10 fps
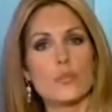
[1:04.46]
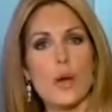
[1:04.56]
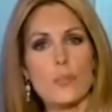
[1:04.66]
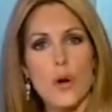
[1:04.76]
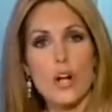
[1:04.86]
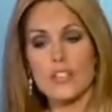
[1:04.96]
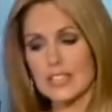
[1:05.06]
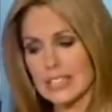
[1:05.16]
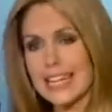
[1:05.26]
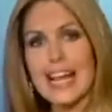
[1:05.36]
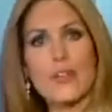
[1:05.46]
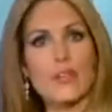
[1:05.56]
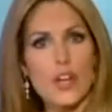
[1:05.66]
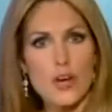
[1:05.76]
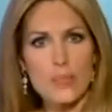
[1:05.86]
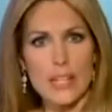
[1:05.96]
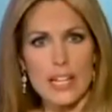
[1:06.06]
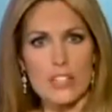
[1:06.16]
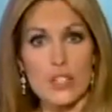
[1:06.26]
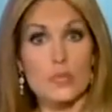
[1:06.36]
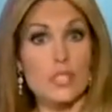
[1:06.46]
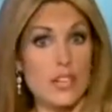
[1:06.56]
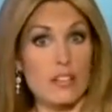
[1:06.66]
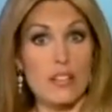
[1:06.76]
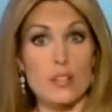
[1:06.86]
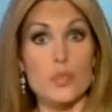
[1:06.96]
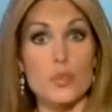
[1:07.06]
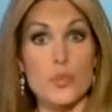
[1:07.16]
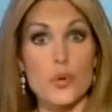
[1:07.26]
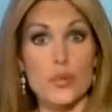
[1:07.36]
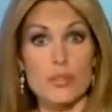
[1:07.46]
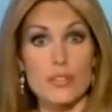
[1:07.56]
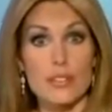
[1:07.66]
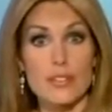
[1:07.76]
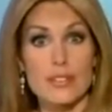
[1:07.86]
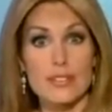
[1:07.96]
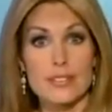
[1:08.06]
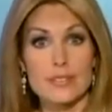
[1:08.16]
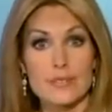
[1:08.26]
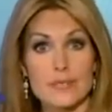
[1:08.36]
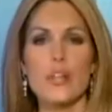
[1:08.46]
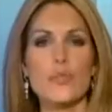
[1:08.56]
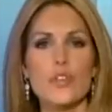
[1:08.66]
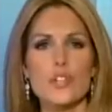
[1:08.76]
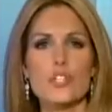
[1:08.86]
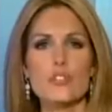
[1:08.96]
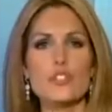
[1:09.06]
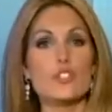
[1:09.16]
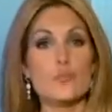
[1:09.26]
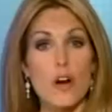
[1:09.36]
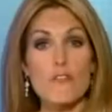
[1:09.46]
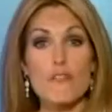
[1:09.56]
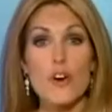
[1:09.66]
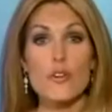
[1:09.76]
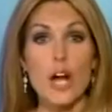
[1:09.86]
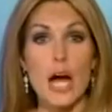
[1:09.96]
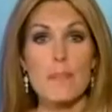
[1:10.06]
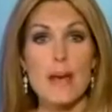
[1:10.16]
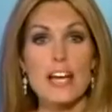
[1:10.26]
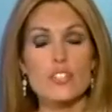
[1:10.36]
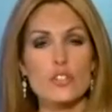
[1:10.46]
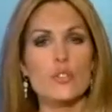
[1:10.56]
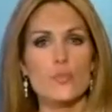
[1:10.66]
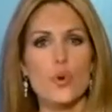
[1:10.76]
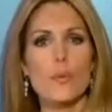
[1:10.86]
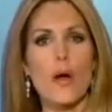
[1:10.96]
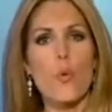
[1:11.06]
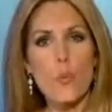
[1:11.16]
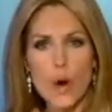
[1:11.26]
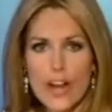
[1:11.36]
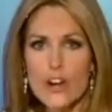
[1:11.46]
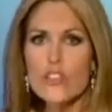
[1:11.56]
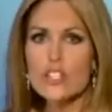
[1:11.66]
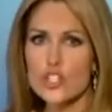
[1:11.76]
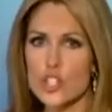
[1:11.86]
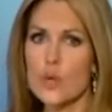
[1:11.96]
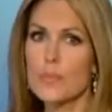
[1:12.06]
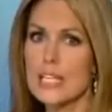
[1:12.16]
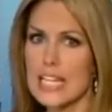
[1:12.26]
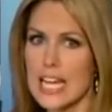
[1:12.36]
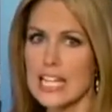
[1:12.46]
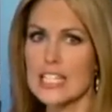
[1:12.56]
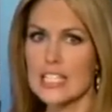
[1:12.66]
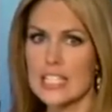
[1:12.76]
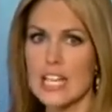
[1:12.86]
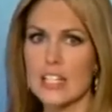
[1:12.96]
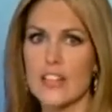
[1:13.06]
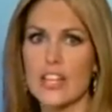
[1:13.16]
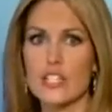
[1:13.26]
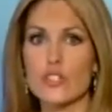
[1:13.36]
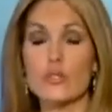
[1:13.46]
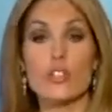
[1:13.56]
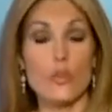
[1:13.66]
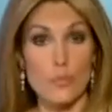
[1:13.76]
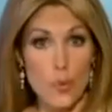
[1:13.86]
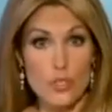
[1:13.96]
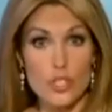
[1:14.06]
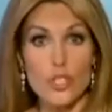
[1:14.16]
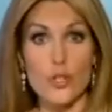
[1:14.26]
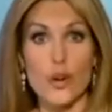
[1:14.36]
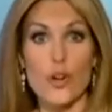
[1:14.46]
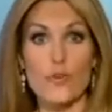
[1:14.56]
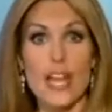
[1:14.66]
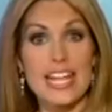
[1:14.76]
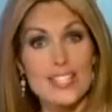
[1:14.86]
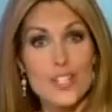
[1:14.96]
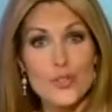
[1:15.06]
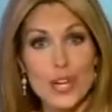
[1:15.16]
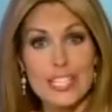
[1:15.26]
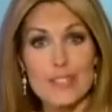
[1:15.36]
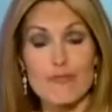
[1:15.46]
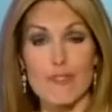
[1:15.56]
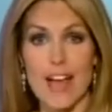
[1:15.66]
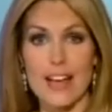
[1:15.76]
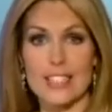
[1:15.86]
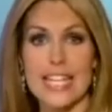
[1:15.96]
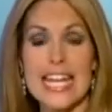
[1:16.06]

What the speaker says: and Ron Paul even laid out their plans to protect the country's borders. By the way, you can use your smartphone or iPad to learn more about where the GOP candidates stand on the issues that are important to you. Our own Nancy Grace, in fact,